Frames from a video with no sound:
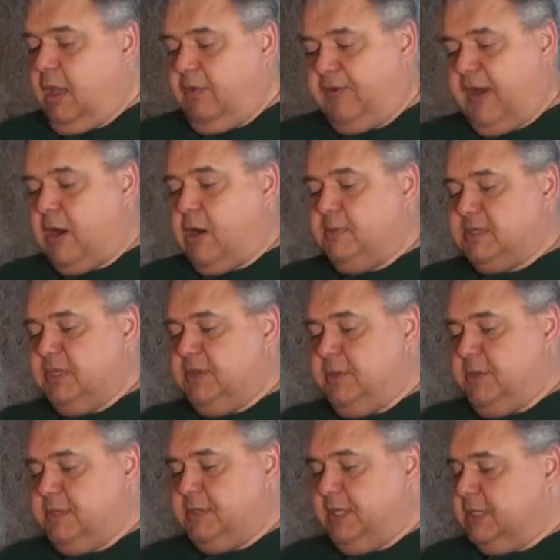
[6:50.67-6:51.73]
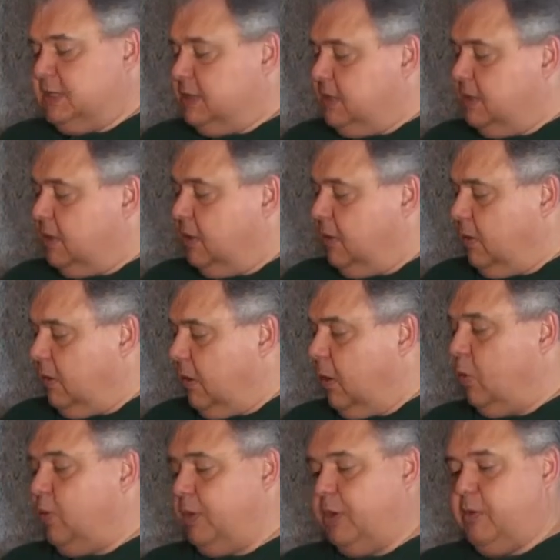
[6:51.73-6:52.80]
firearms enthusiasts
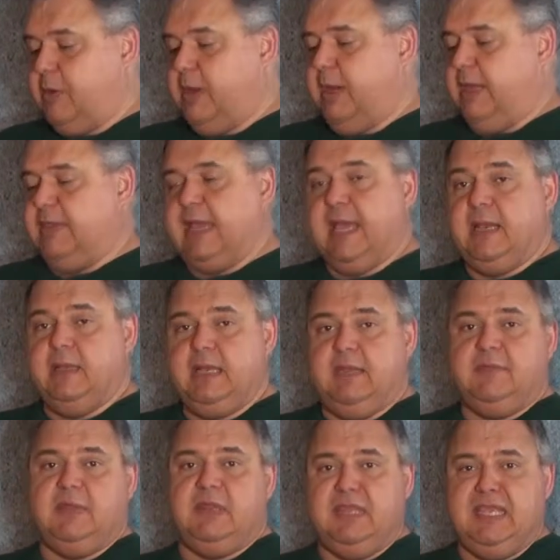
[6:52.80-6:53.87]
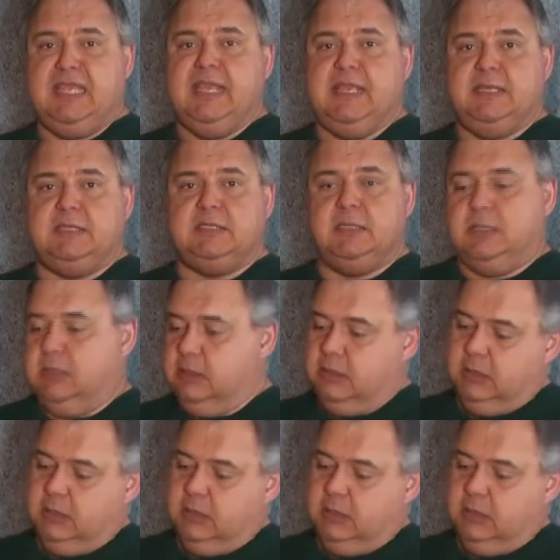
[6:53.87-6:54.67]
all would agree that even these